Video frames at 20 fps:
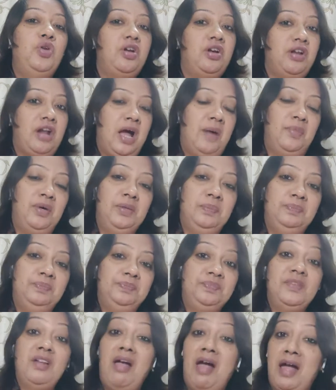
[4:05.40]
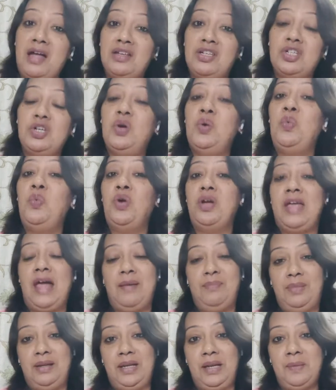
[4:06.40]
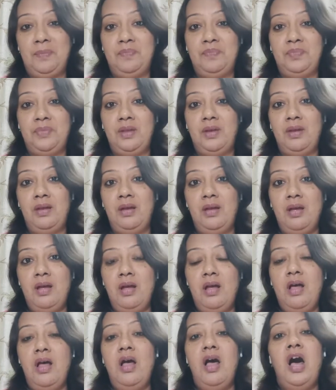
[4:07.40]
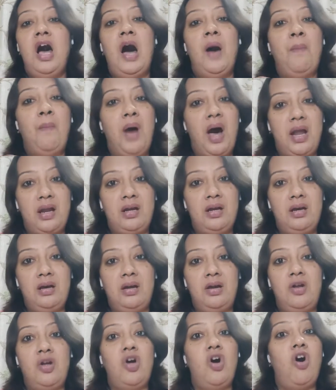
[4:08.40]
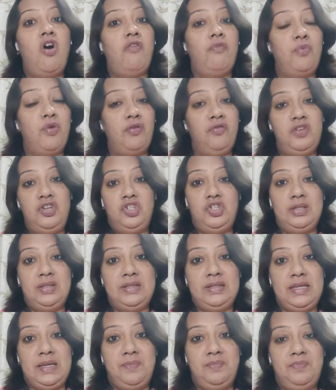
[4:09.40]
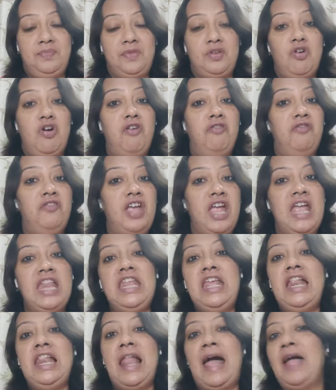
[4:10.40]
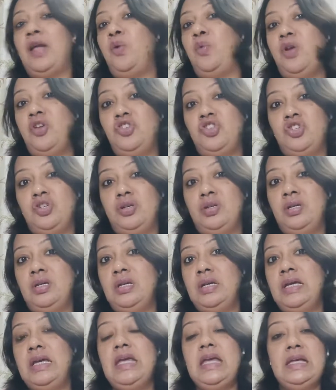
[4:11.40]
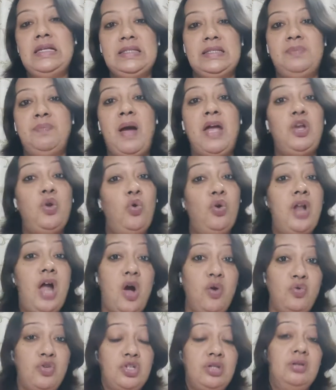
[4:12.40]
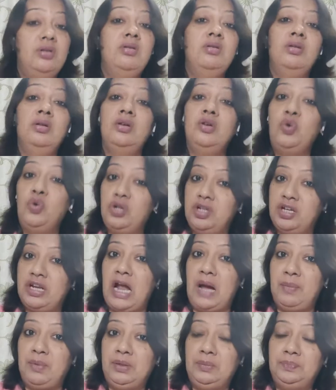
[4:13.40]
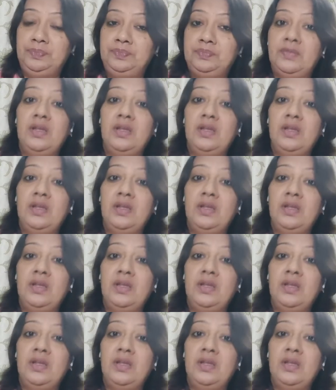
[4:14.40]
your grammar and vocabulary. A marker of proficiency of any language is by no doubt good grammar,